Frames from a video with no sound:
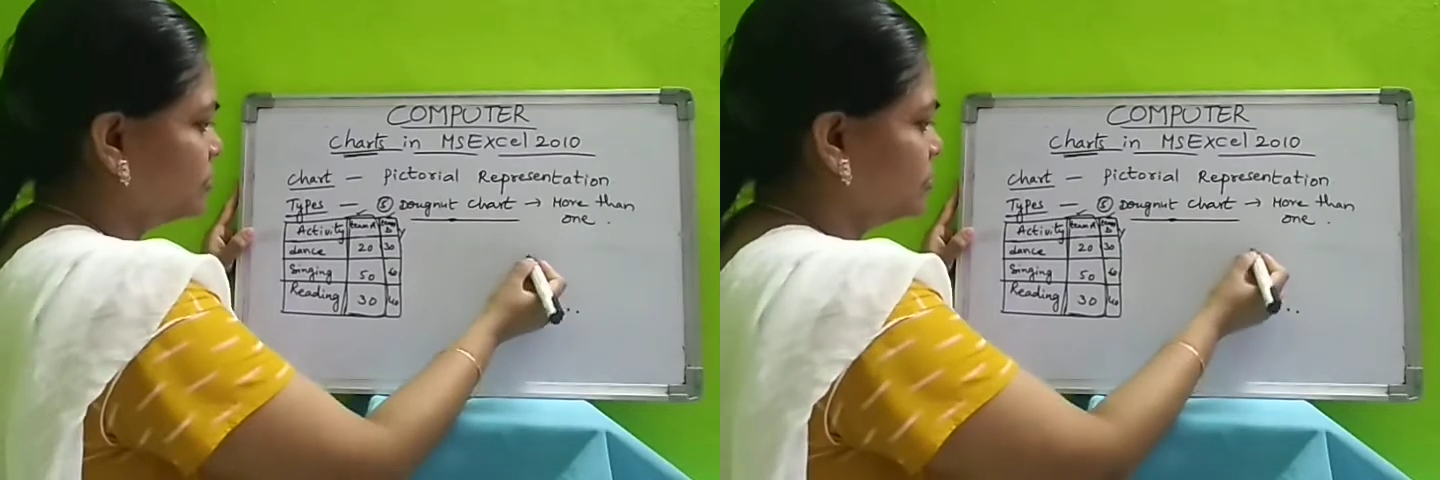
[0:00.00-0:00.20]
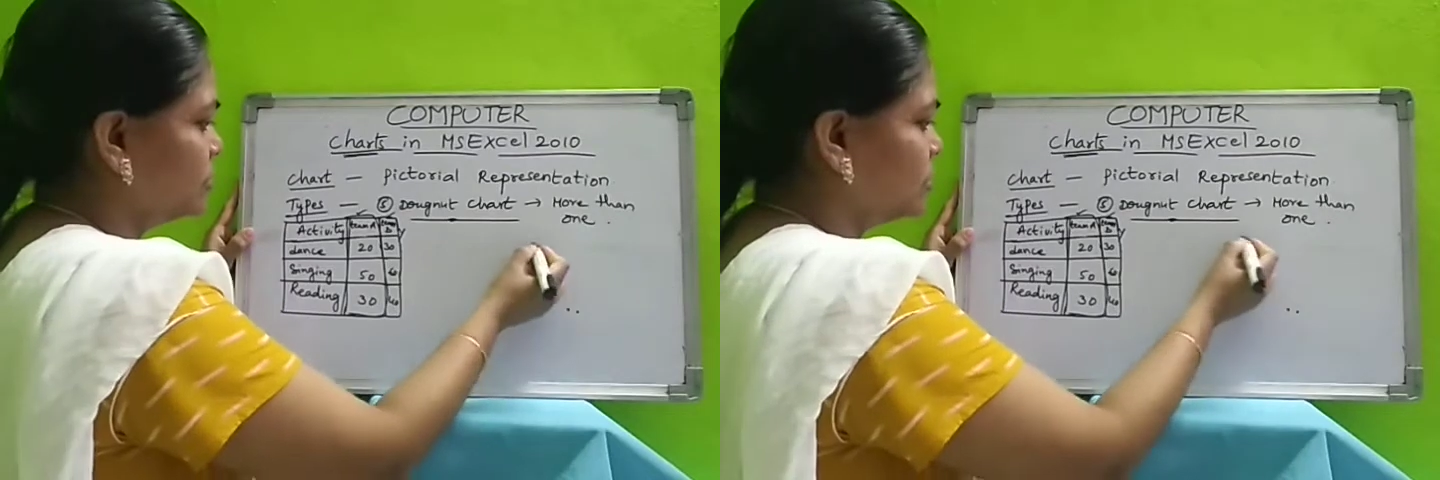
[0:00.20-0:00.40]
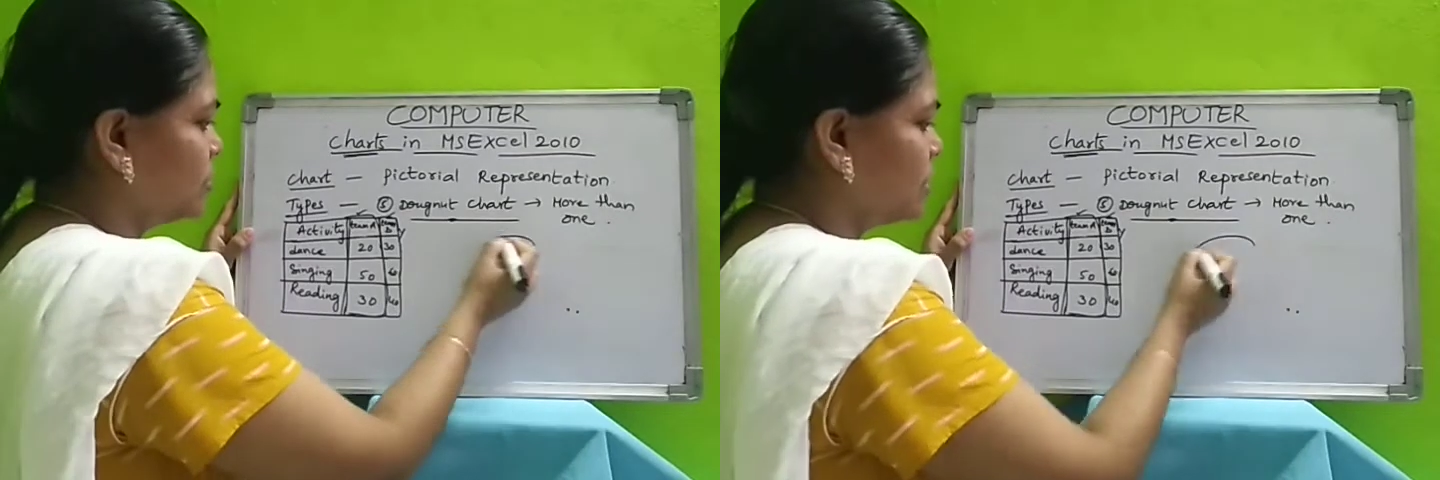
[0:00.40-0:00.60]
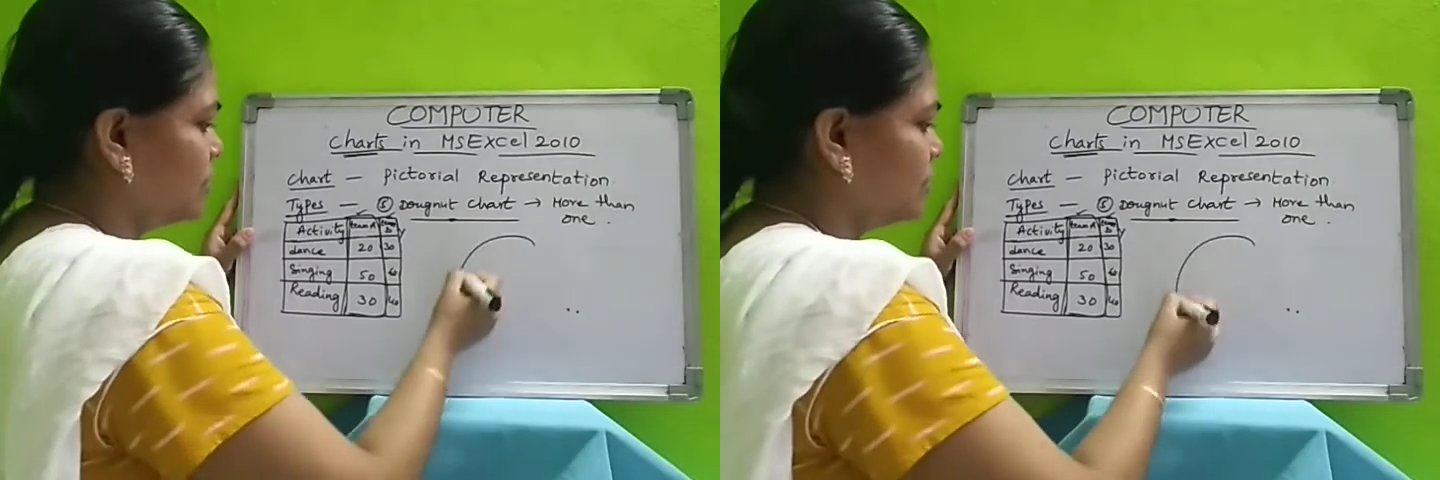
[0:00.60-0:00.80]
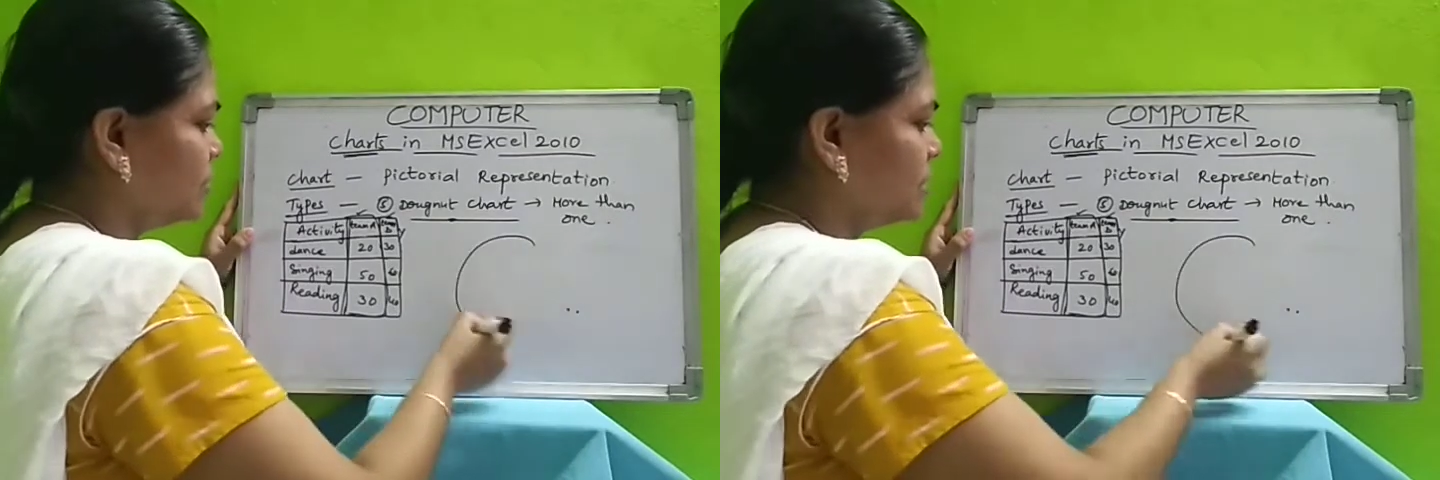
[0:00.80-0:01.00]
So
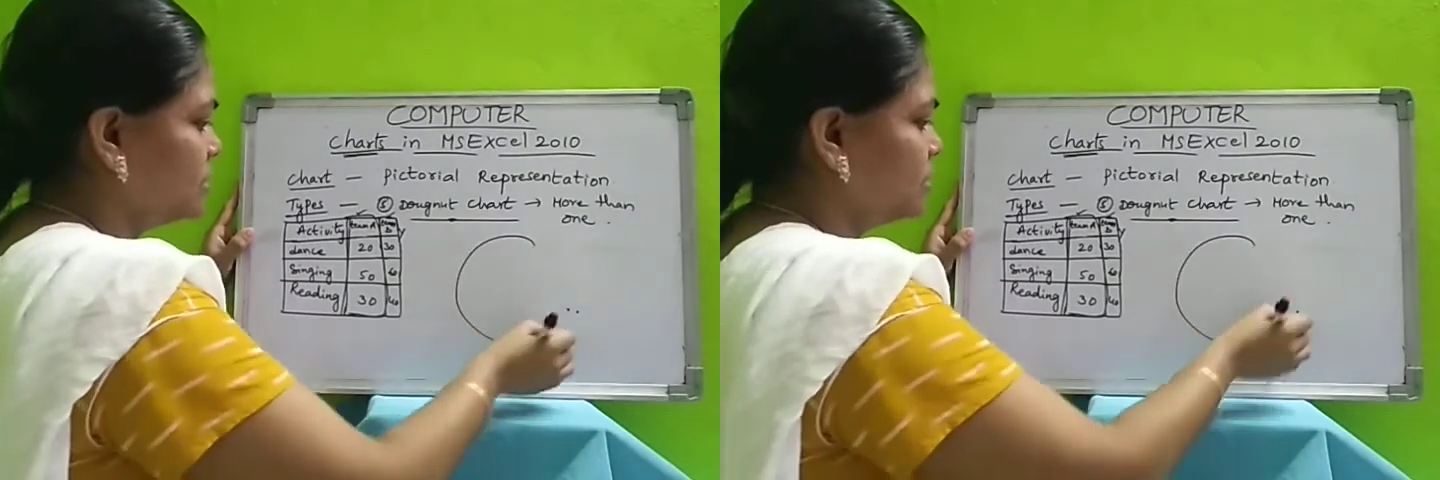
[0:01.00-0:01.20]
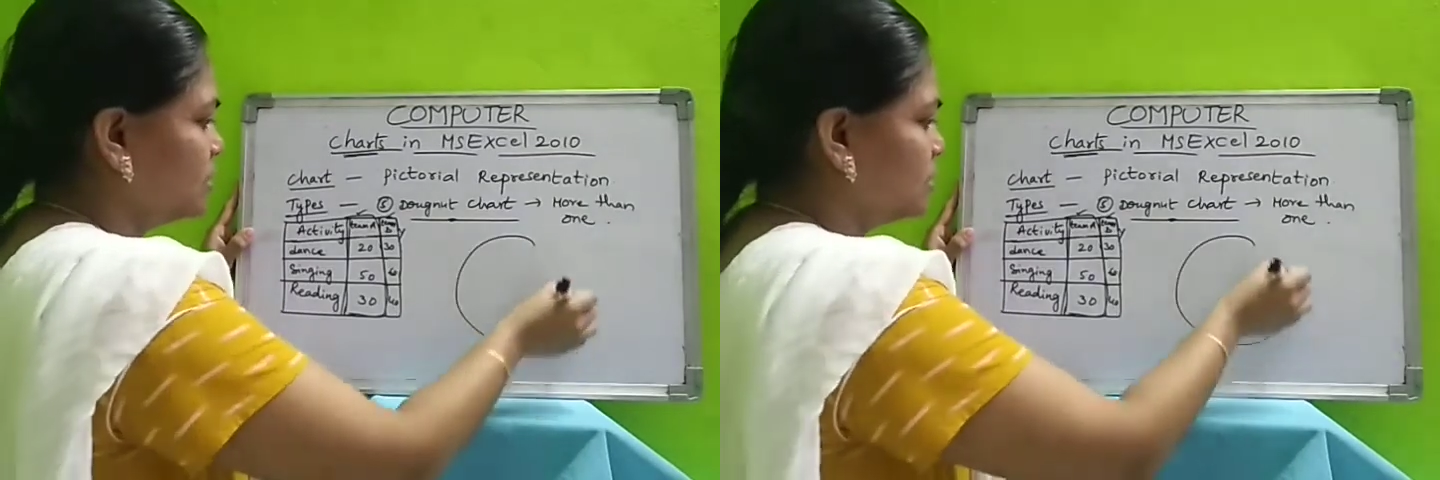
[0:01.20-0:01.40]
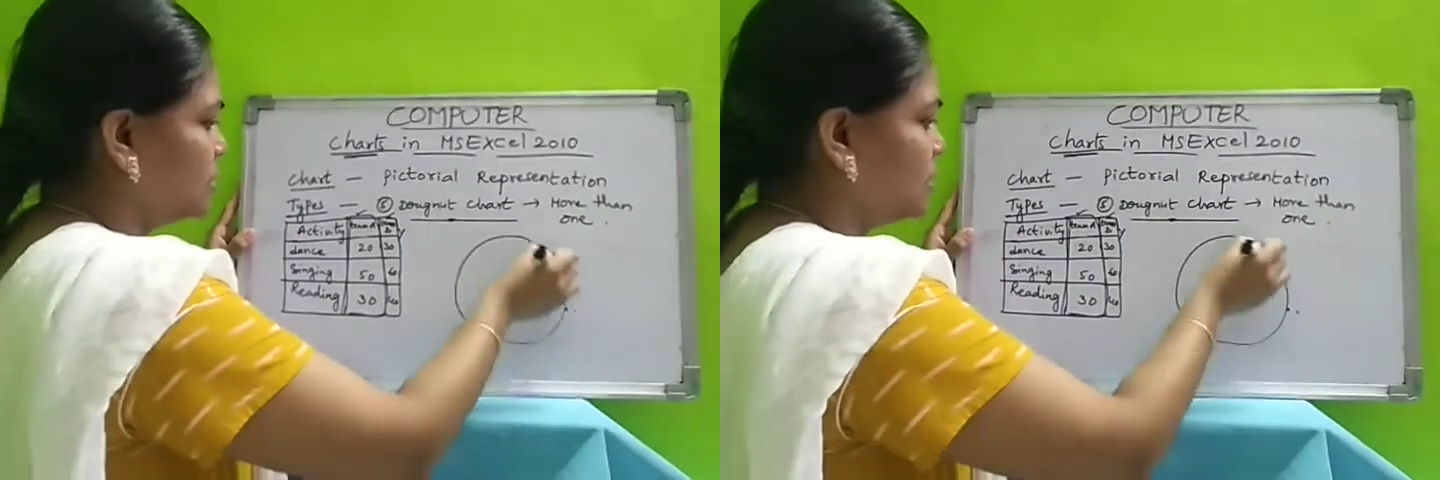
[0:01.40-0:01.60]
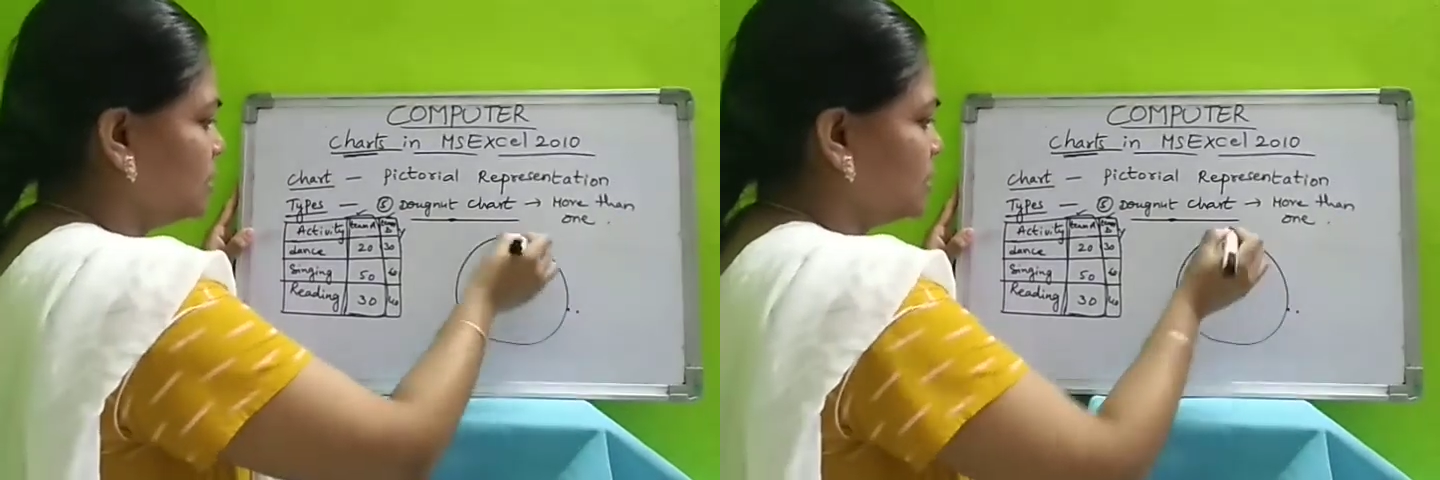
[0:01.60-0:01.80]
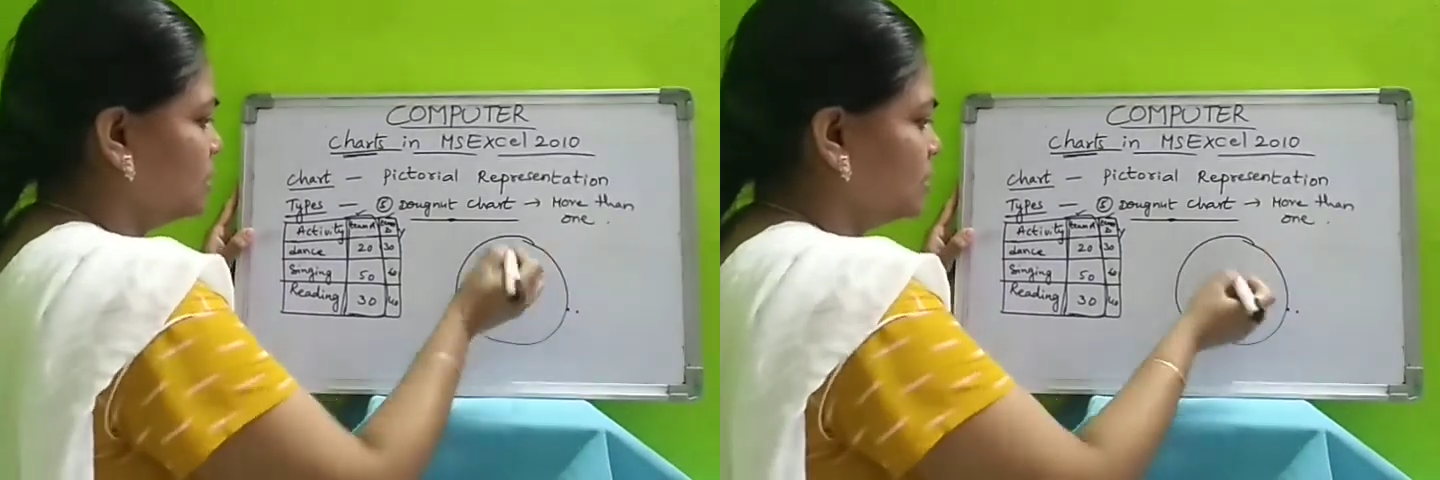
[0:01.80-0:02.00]
how it is?
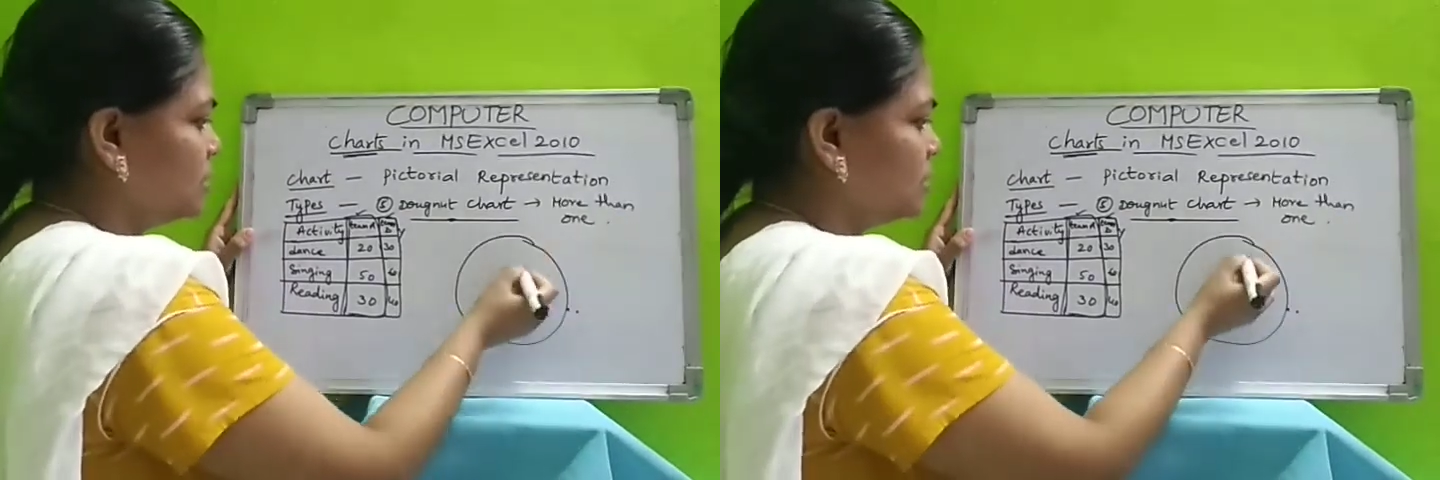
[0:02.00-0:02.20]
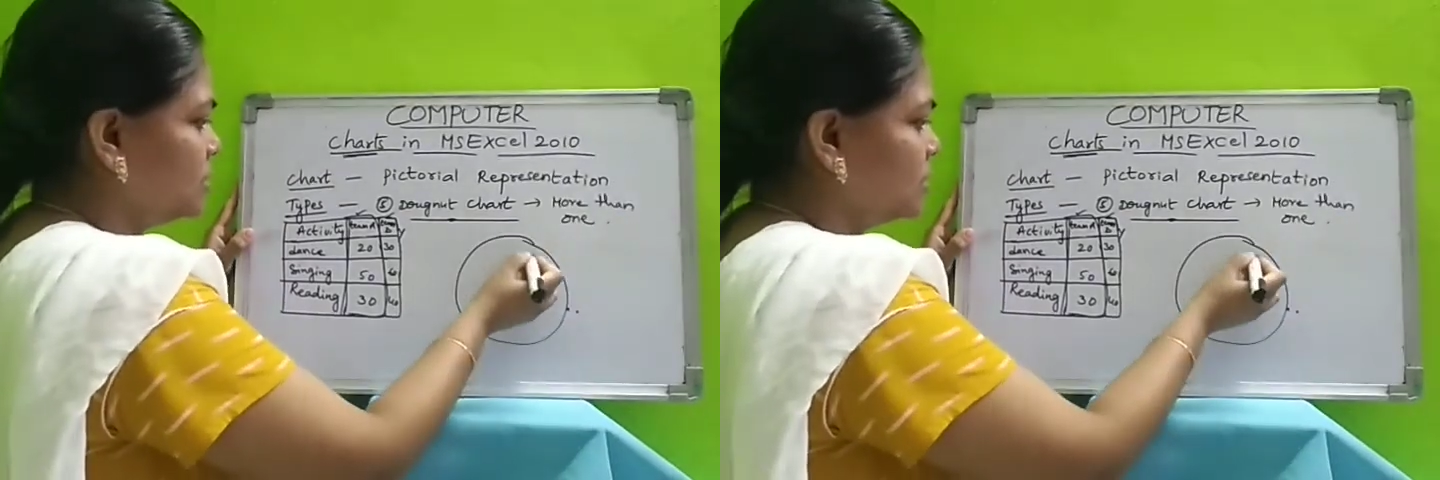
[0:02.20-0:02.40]
See in this,